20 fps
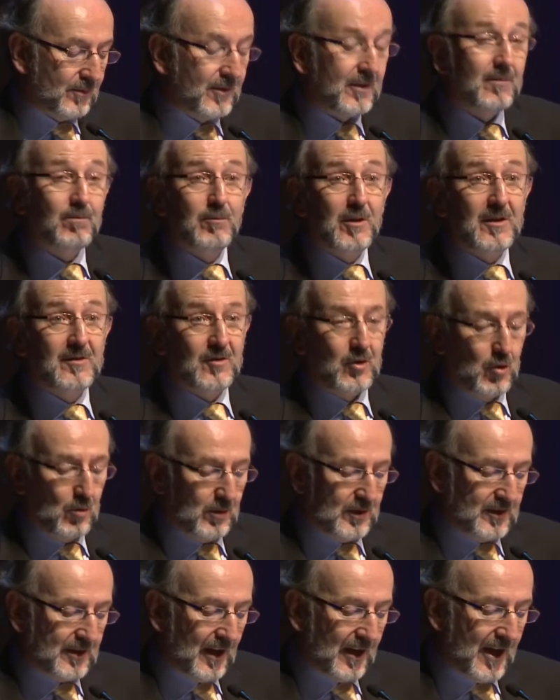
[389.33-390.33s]
DCU
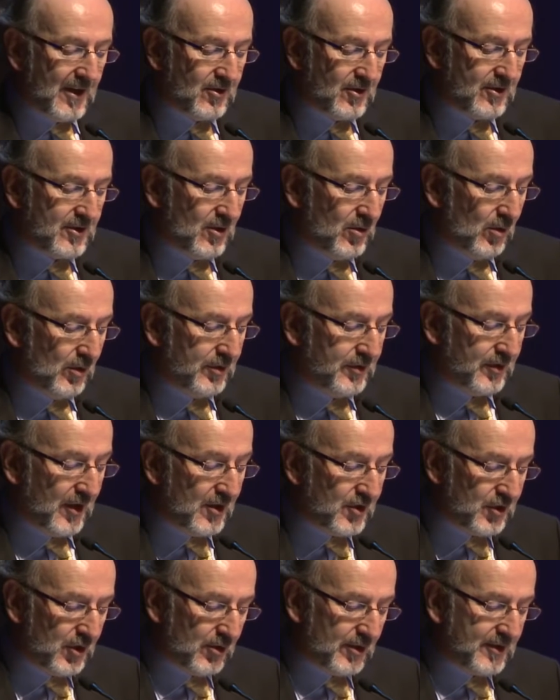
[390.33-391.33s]
was delighted to host
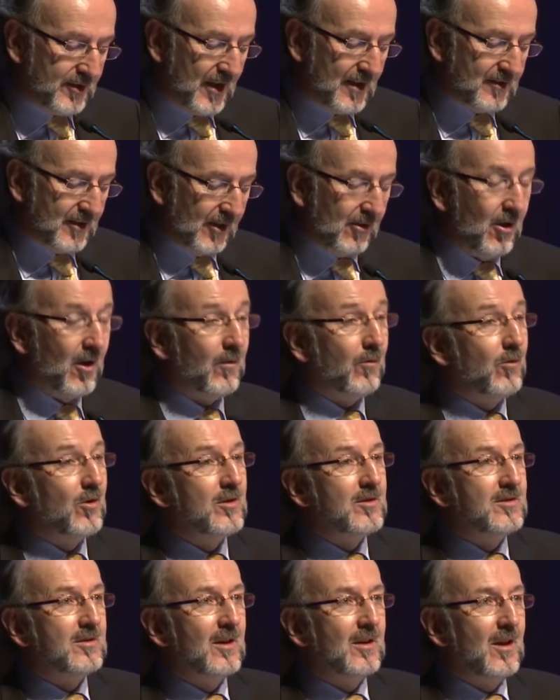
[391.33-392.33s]
this year's CESI
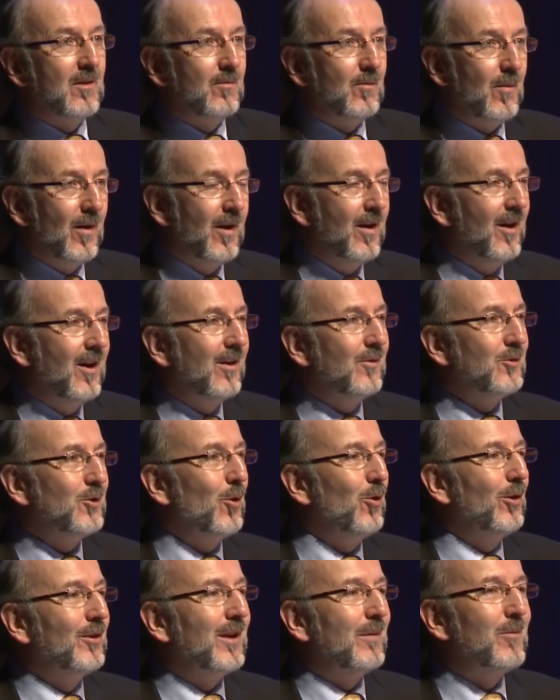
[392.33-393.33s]
conference, and I'm
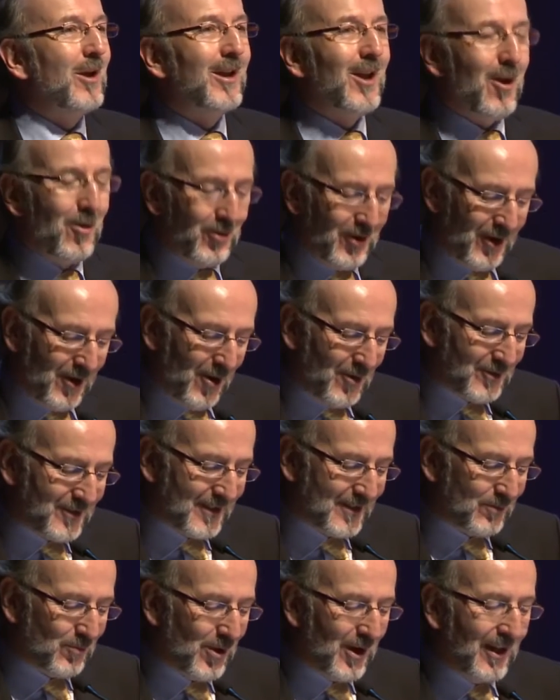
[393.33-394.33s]
told, I'm allowed to
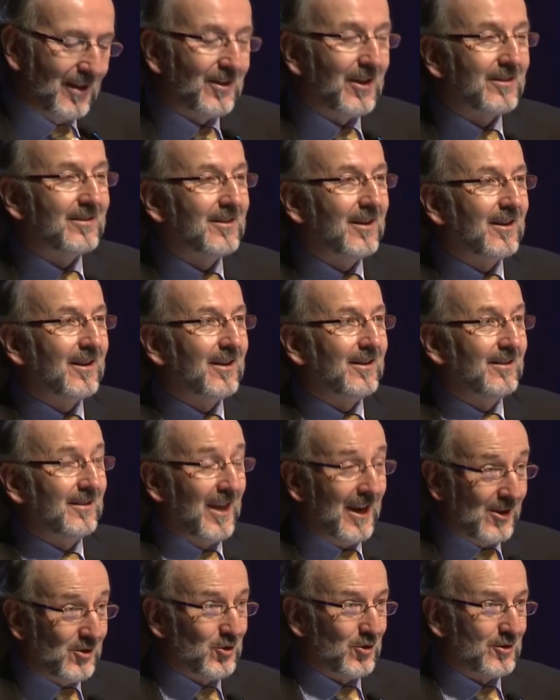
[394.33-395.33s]
announce as well, that the
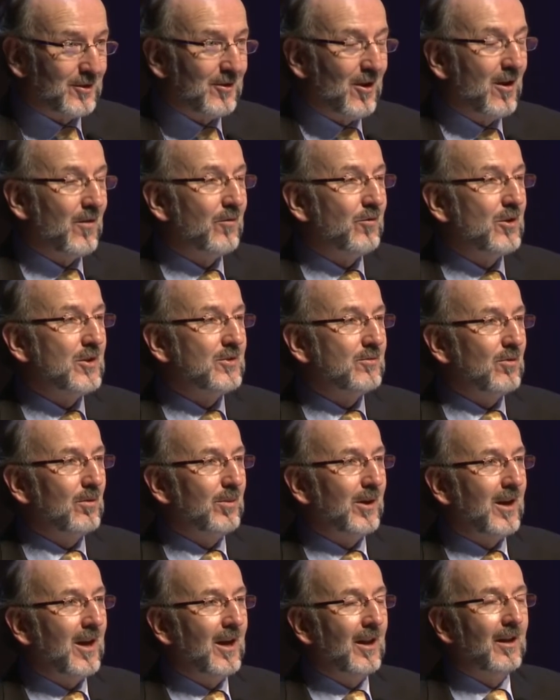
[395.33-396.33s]
next year's conference will
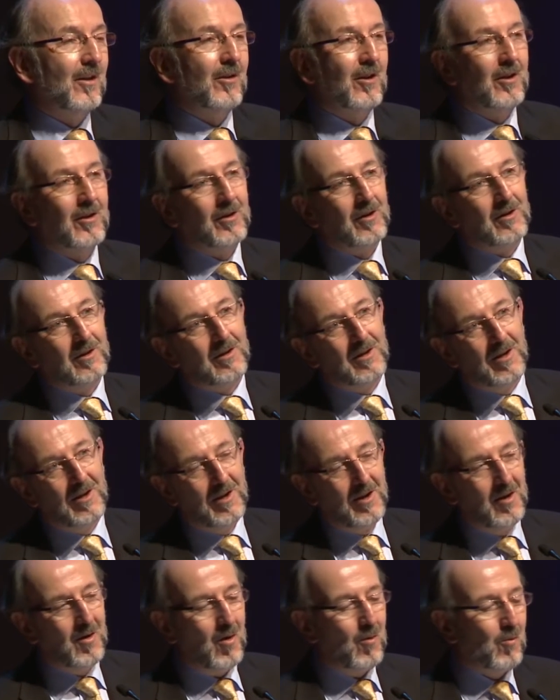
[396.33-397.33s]
be held
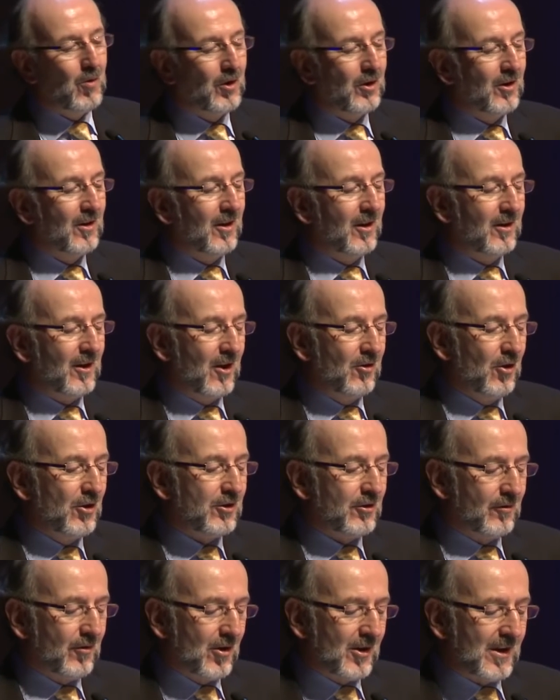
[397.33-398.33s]
on
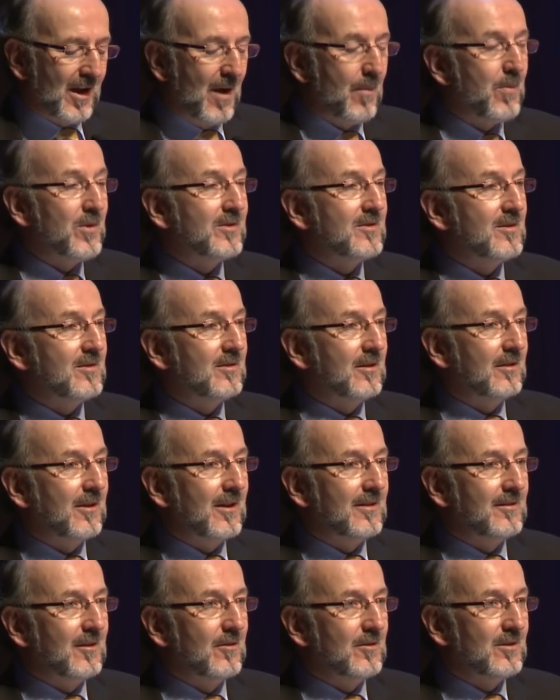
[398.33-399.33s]
another of our campuses, the
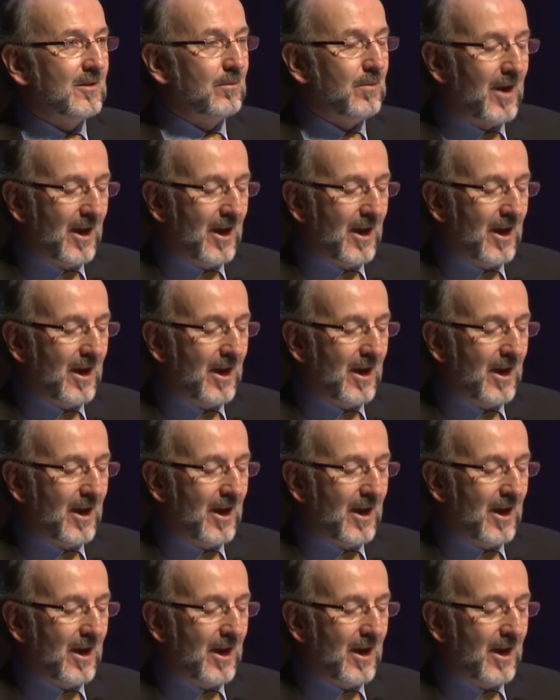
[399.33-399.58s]
DCU St.